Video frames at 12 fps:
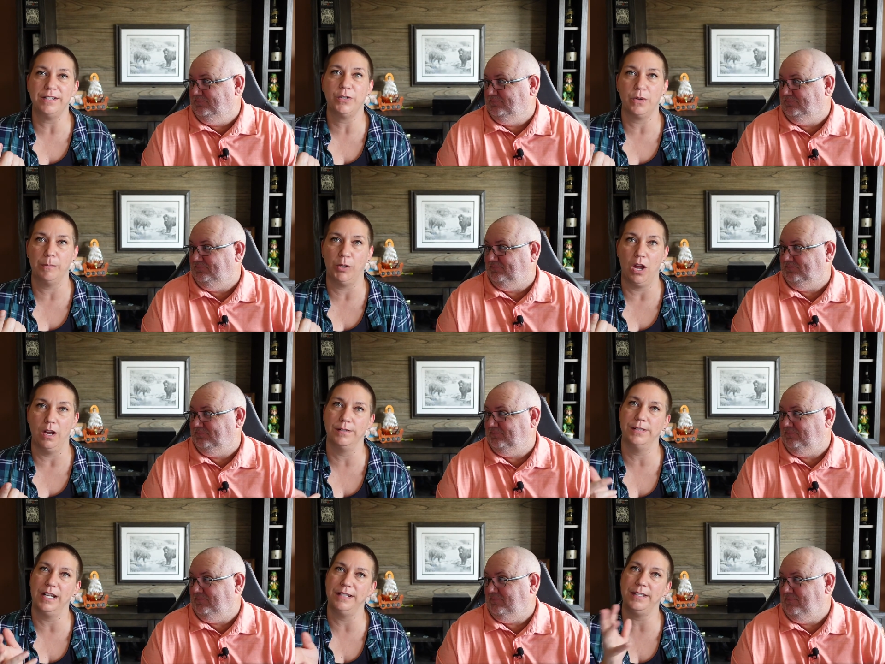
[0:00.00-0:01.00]
Speaker 1: it to our blog.
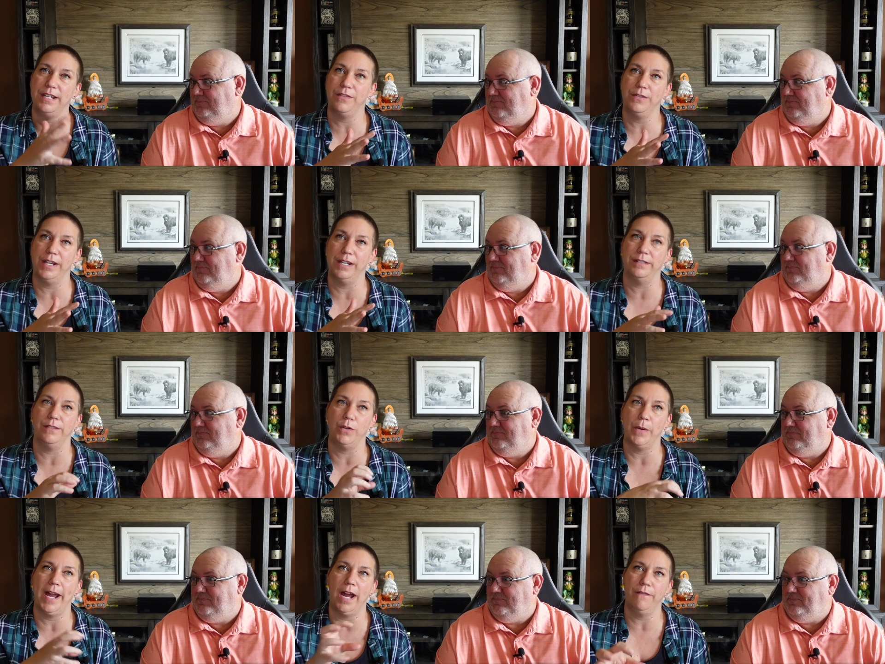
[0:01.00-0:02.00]
So that's the other thing is if
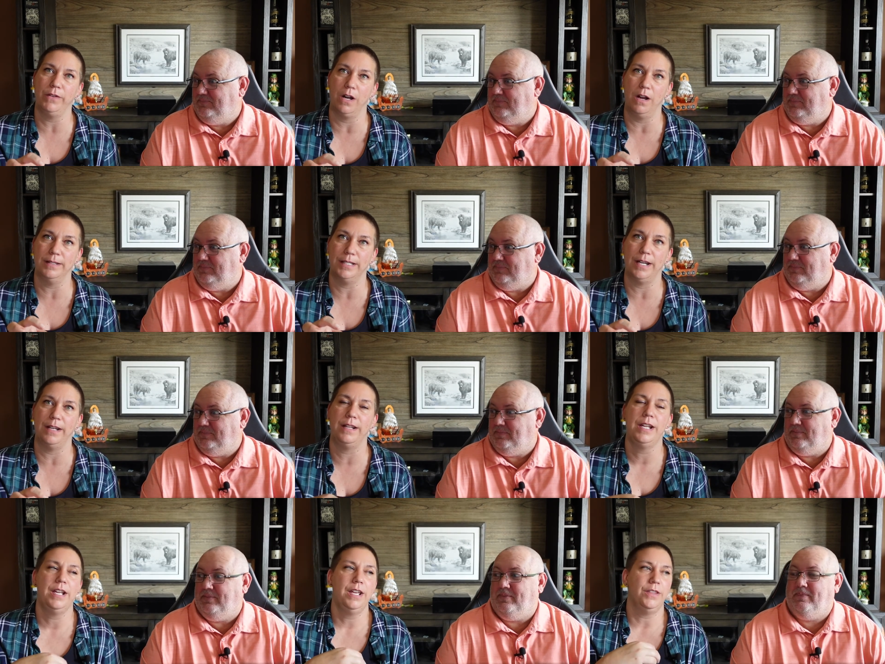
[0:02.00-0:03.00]
you have content
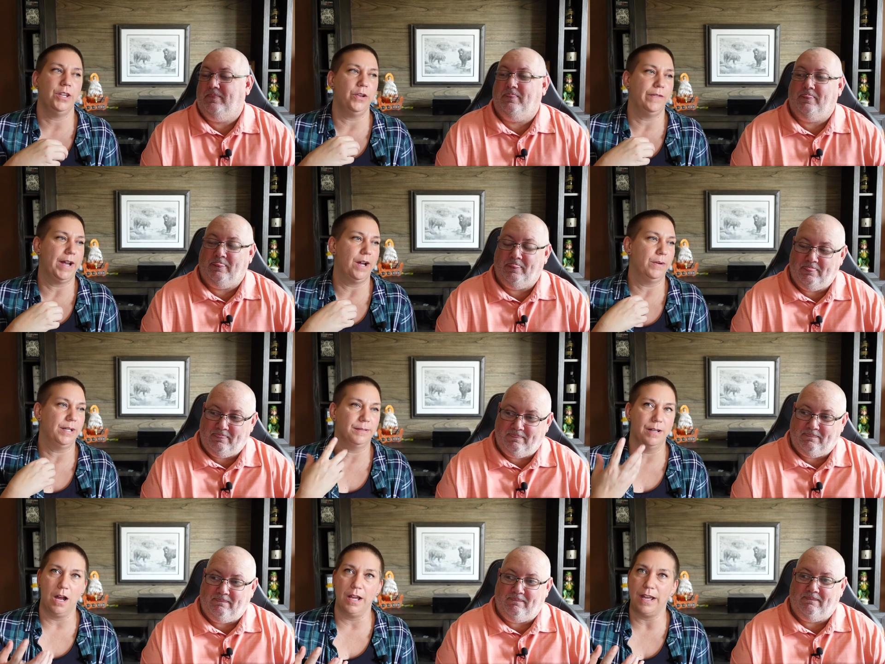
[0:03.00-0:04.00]
that you found is
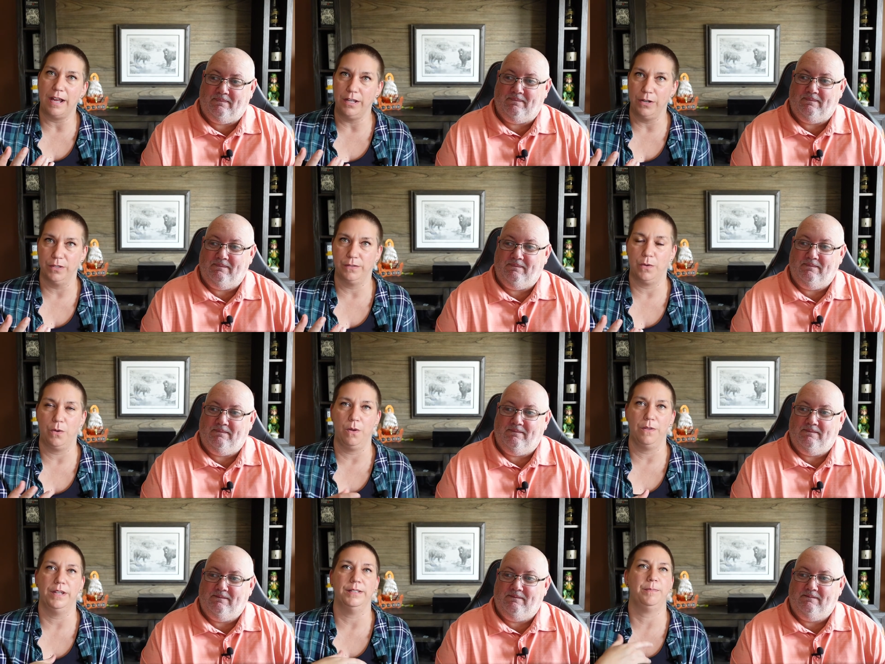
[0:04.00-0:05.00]
not that
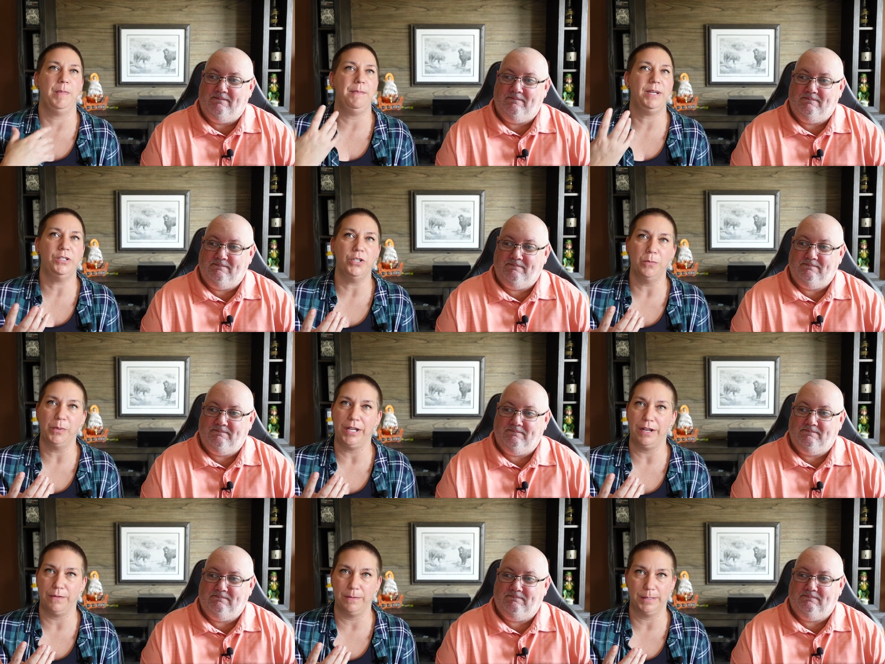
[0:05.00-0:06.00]
useful, that's maybe
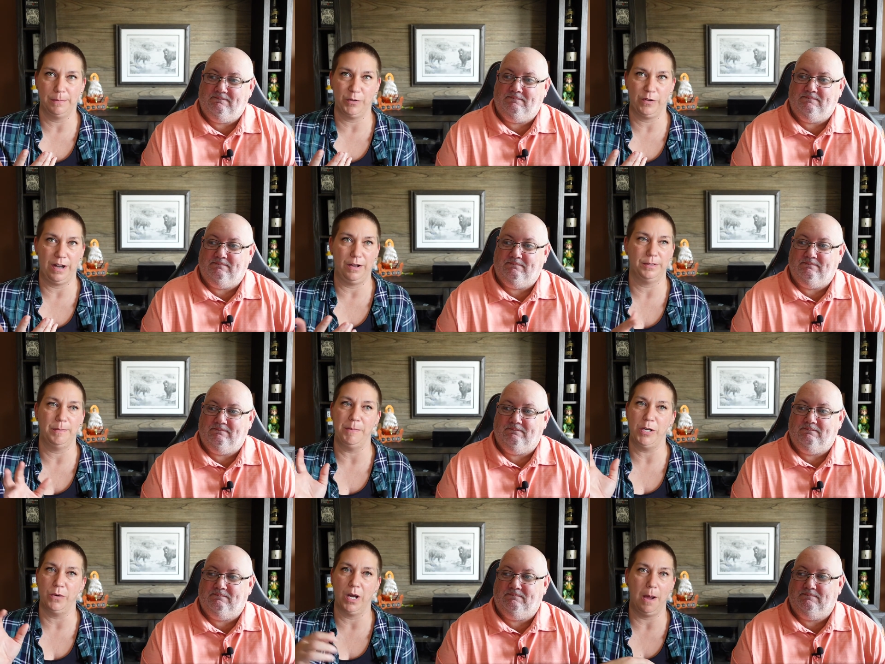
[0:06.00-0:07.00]
duplicate from somewhere else,
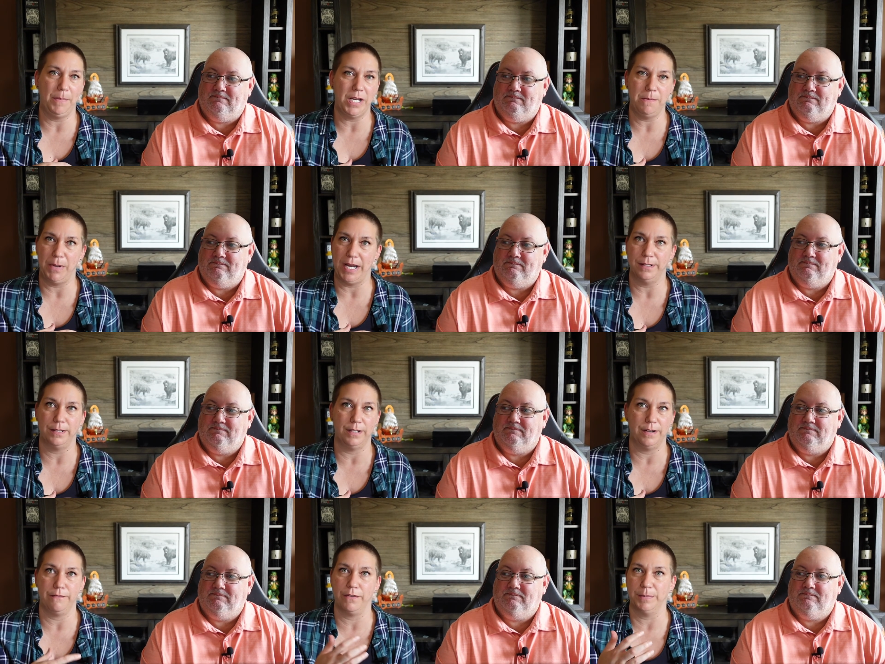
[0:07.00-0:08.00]
maybe you copied and pasted
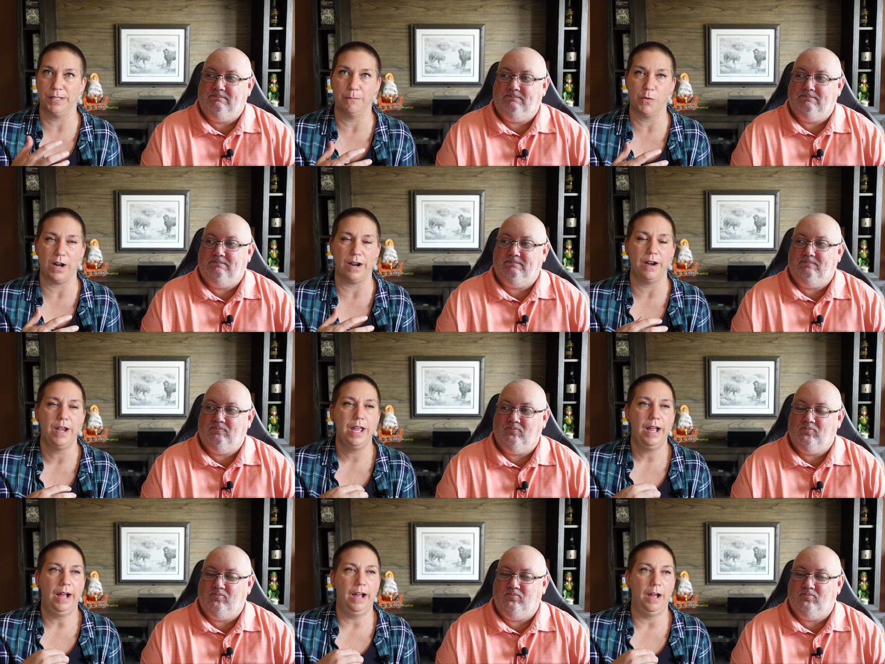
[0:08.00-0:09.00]
it from somewhere,
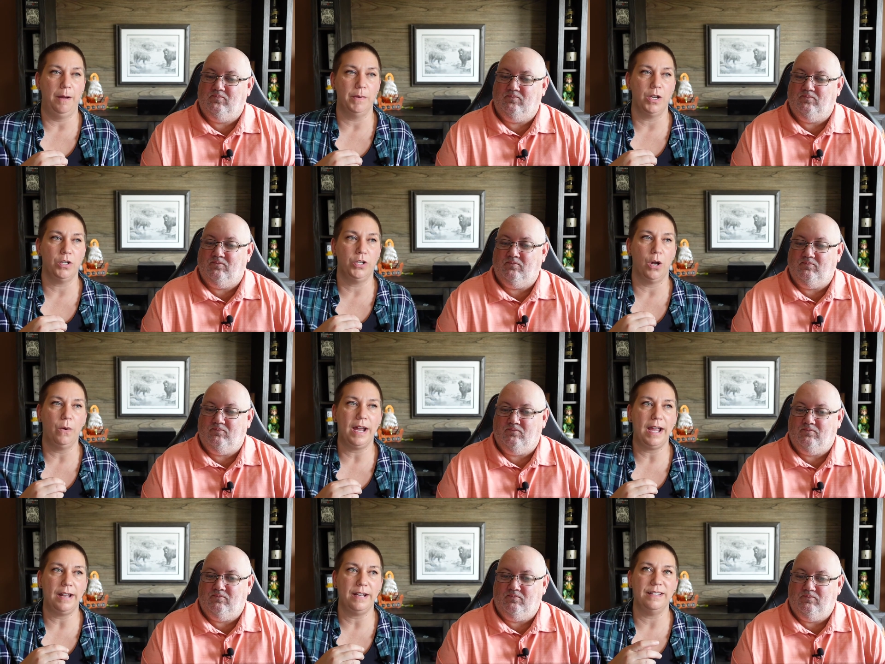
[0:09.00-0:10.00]
um, go
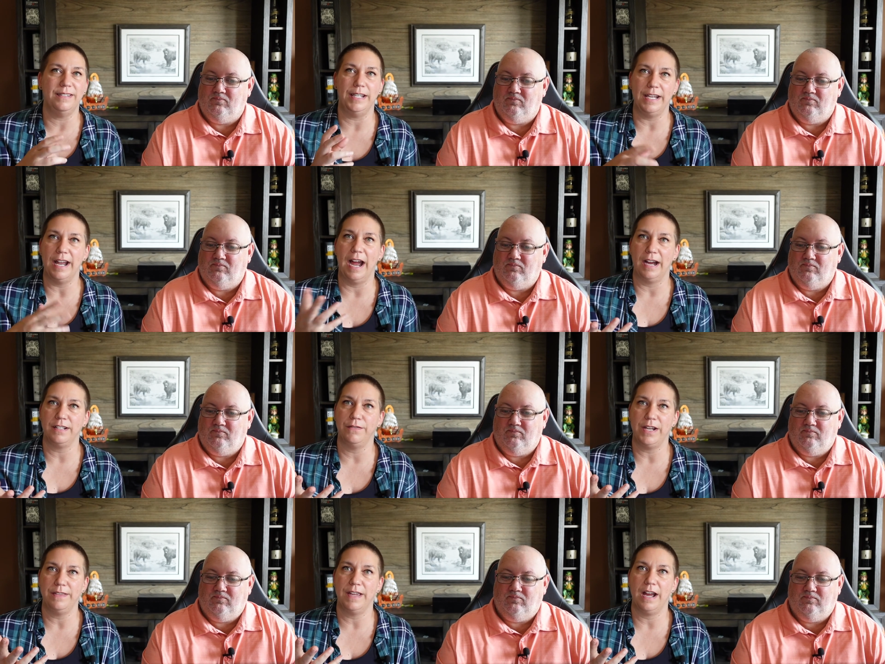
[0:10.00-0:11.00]
ahead and
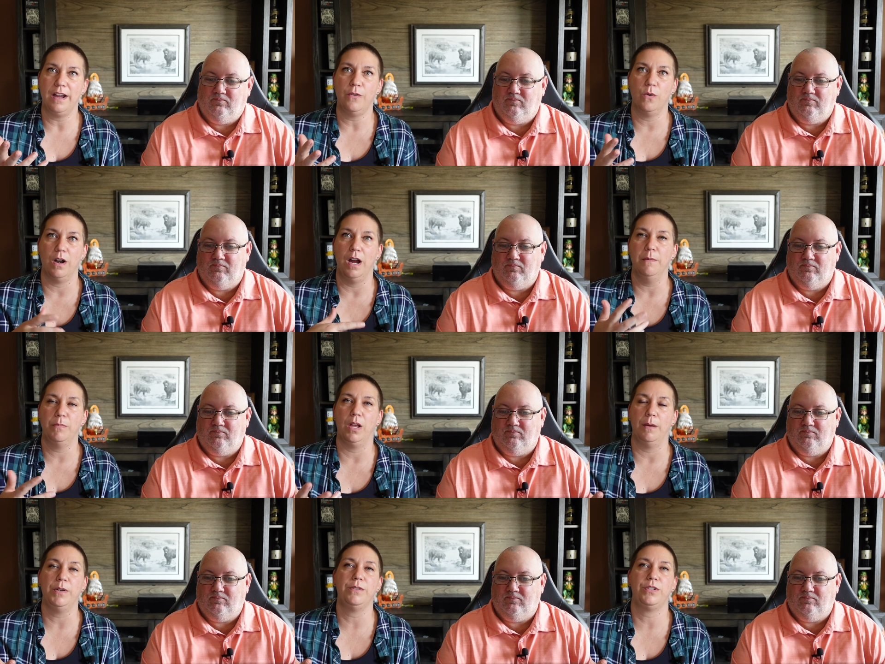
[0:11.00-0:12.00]
deactivate that or
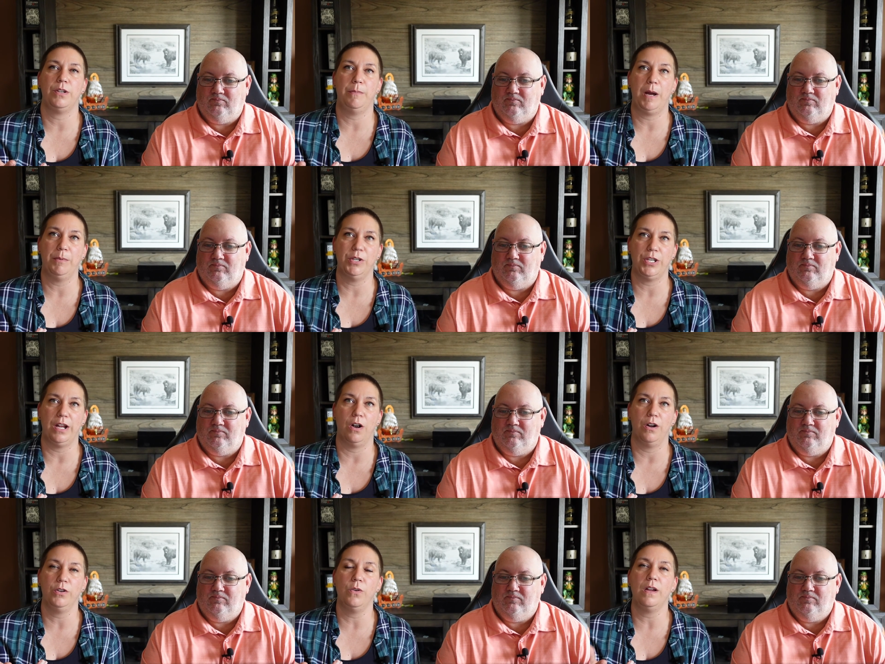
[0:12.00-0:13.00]
unpublish publish that
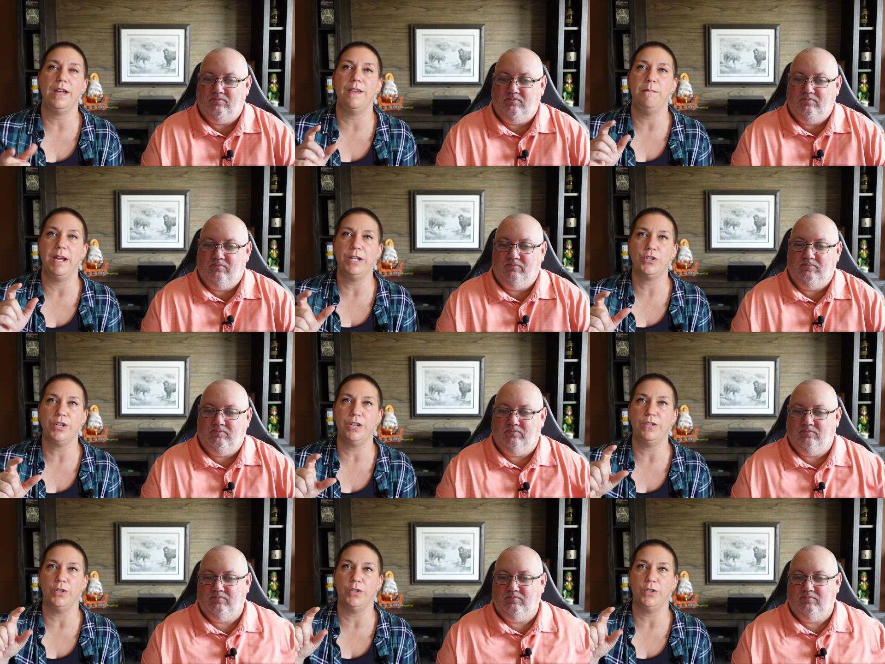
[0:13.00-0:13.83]
article, and then make sure you